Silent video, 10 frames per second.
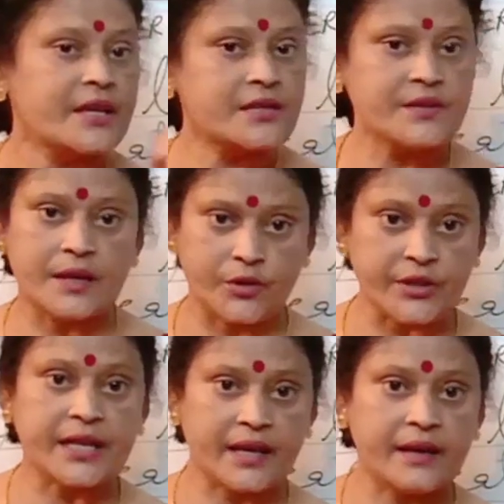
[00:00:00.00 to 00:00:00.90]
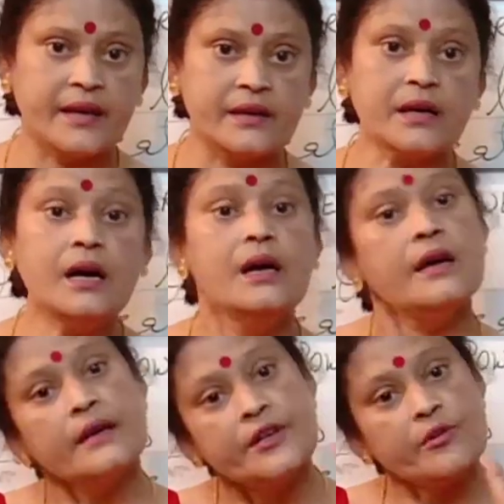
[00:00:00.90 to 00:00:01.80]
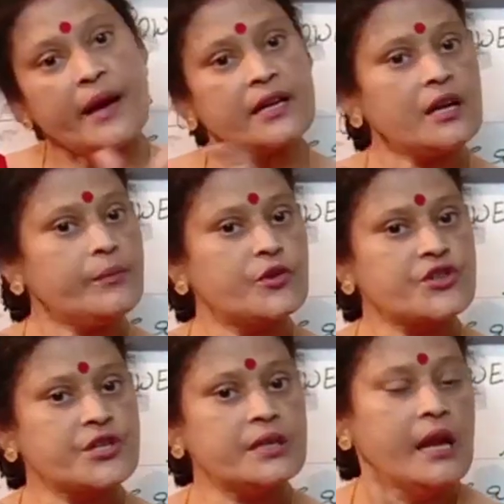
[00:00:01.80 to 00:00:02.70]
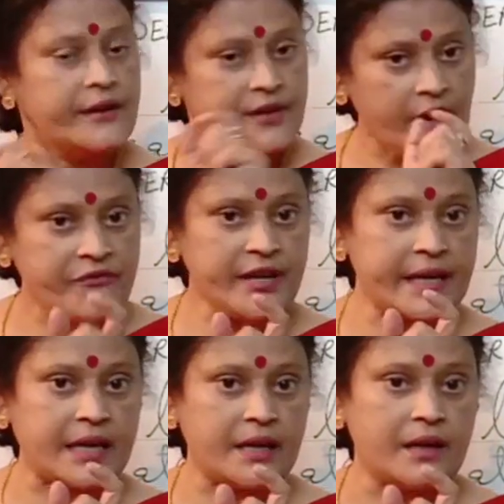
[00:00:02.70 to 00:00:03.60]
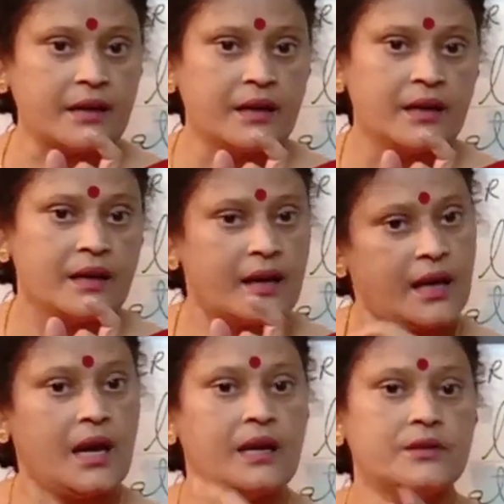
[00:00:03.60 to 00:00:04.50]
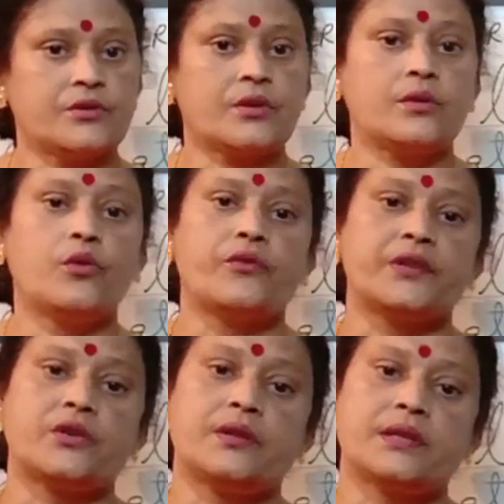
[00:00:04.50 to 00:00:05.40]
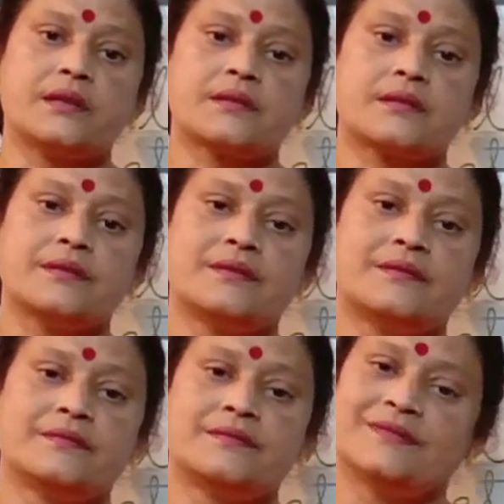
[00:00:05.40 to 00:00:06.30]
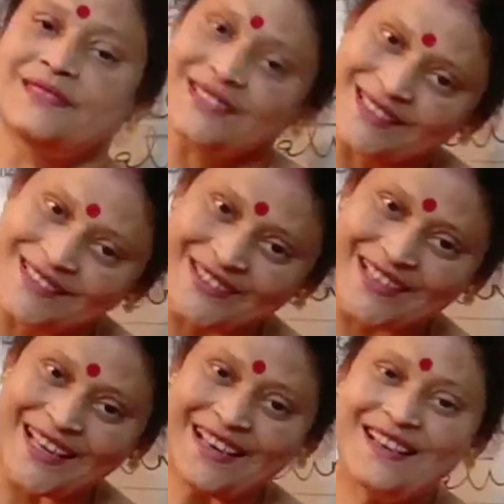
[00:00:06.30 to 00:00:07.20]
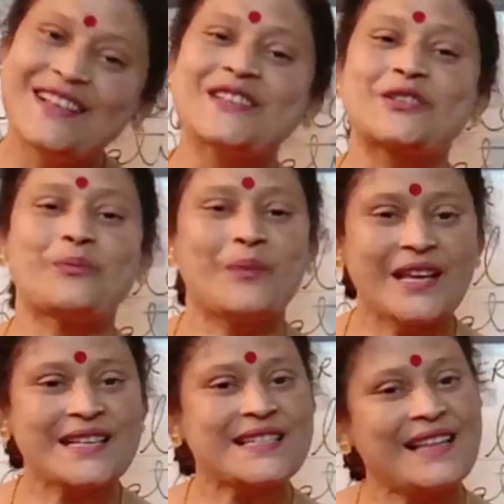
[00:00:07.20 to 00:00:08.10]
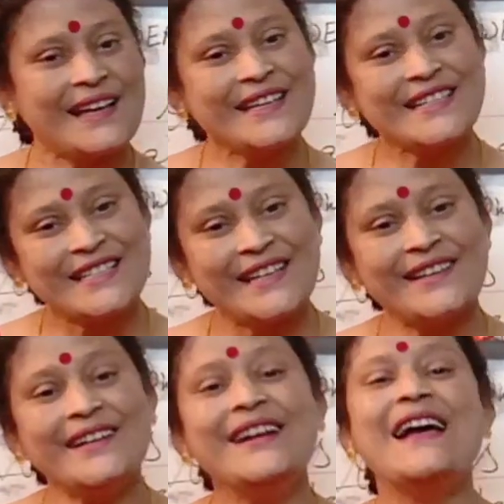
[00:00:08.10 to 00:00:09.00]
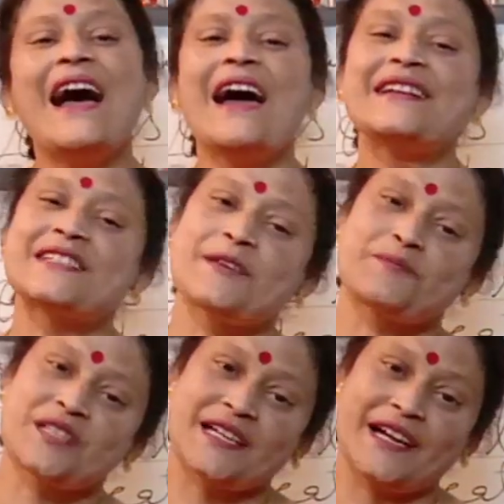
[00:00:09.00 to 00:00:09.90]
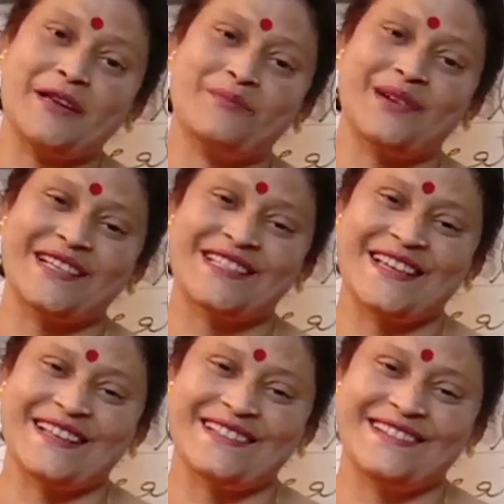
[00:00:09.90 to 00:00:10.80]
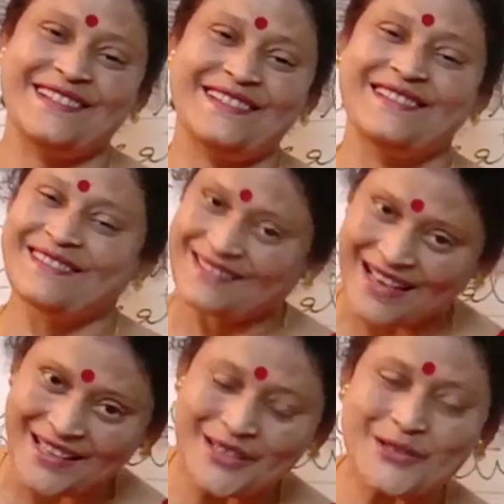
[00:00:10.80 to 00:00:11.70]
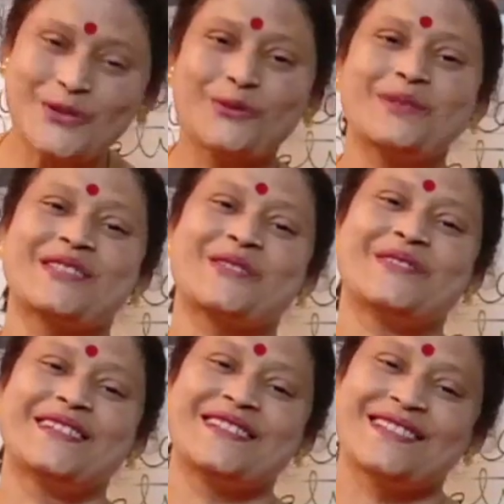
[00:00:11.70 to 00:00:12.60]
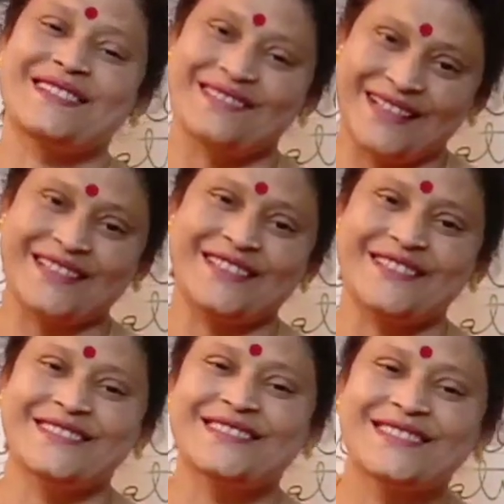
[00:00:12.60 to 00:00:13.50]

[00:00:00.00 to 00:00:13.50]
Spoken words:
That is, I'm not taking here. Numerical portion, definitely I'll go with all this. Okay. So please like, share and subscribe my channel. Thank you so much, students. Thank you.